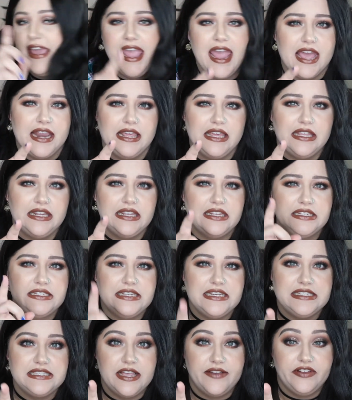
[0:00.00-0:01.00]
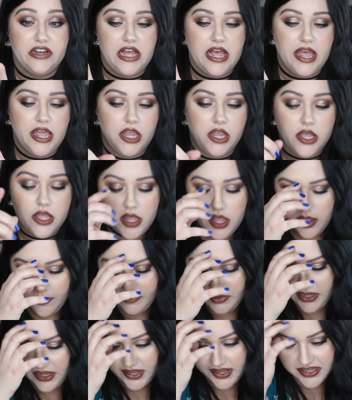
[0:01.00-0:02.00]
Canon T7i
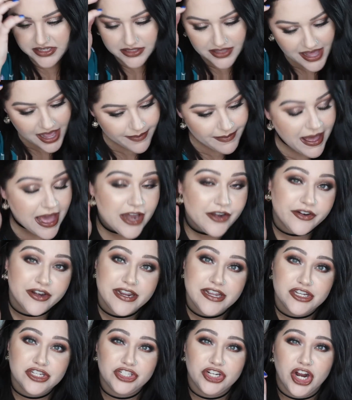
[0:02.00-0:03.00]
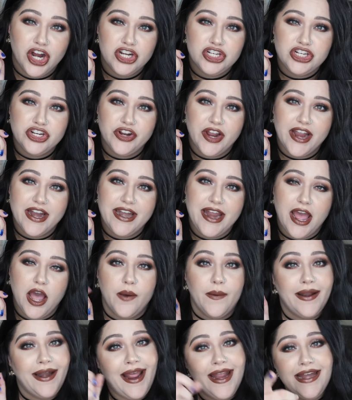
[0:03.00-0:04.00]
because that battery is charging right
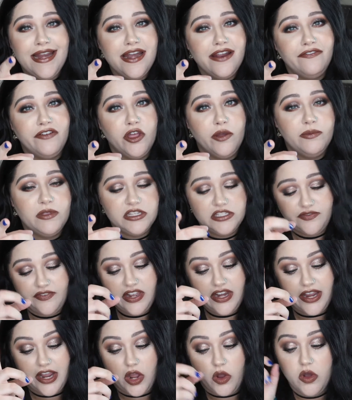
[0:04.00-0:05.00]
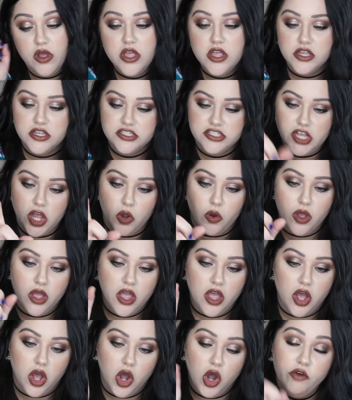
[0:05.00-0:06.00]
now and I need to film this video. So
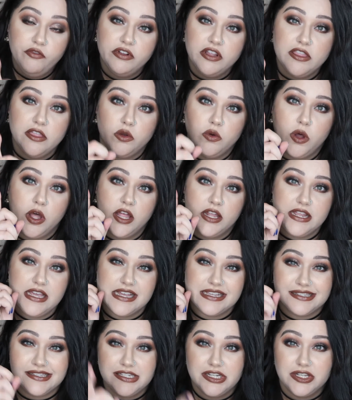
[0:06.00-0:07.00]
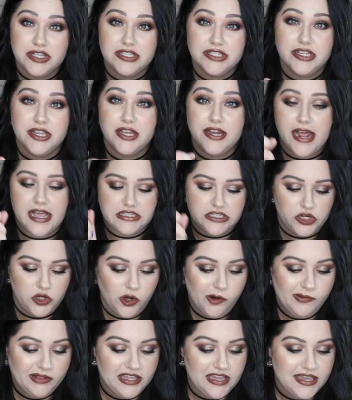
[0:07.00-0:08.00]
hopefully the quality is still as good as it
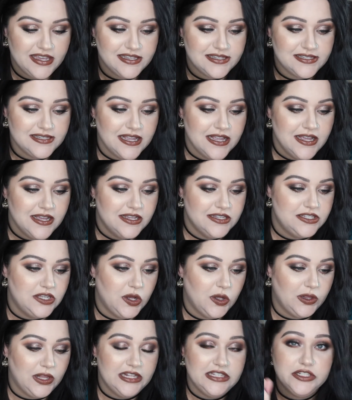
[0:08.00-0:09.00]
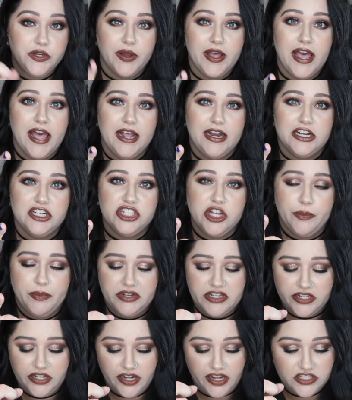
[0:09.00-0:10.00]
normally is. So let's go ahead and jump
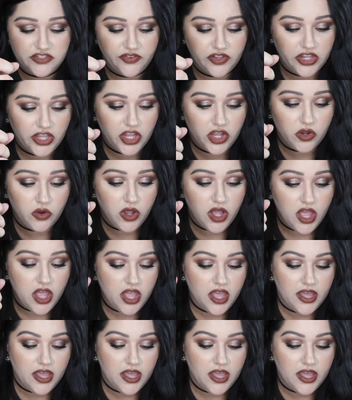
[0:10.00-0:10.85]
into today's video.